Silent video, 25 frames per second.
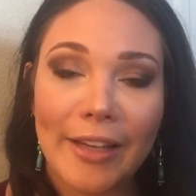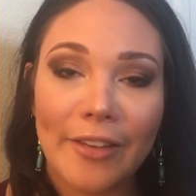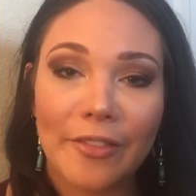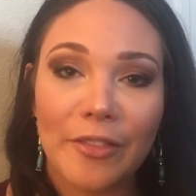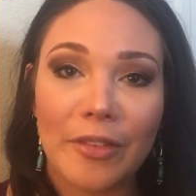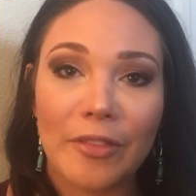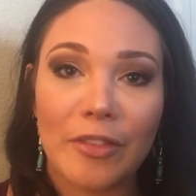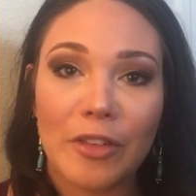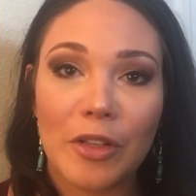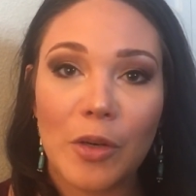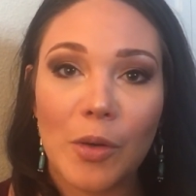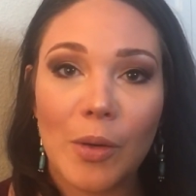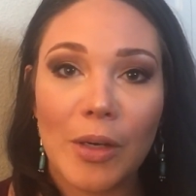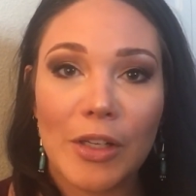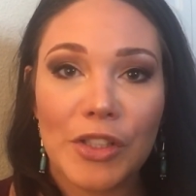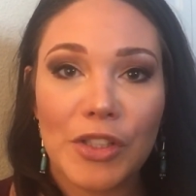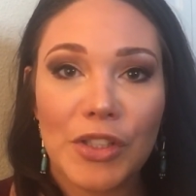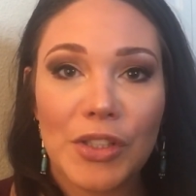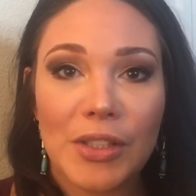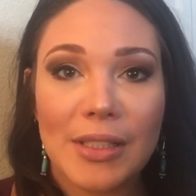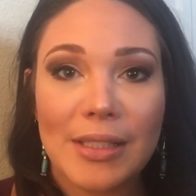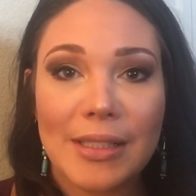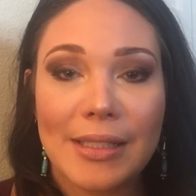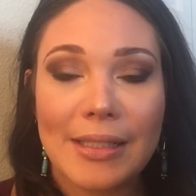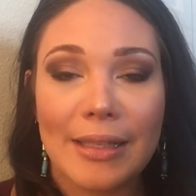If you have any
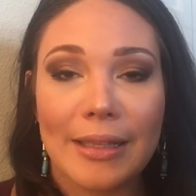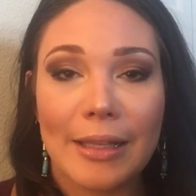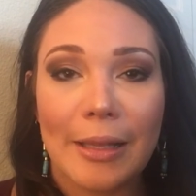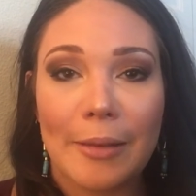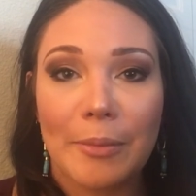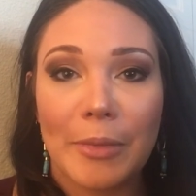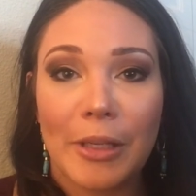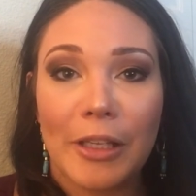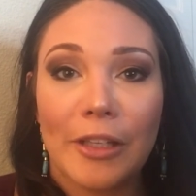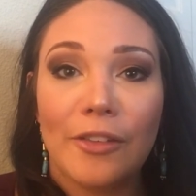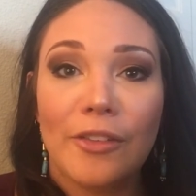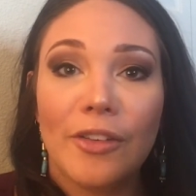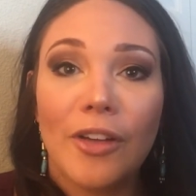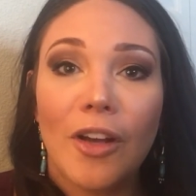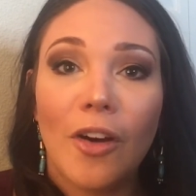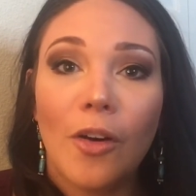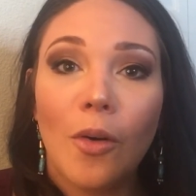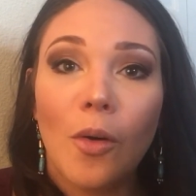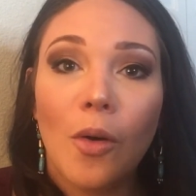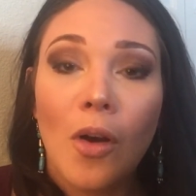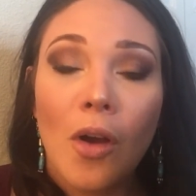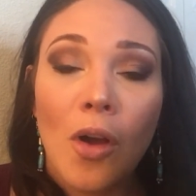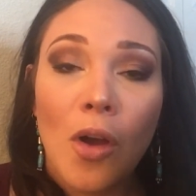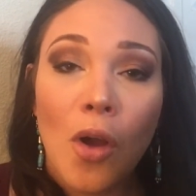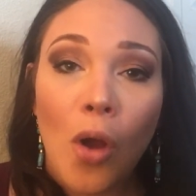questions, let me know.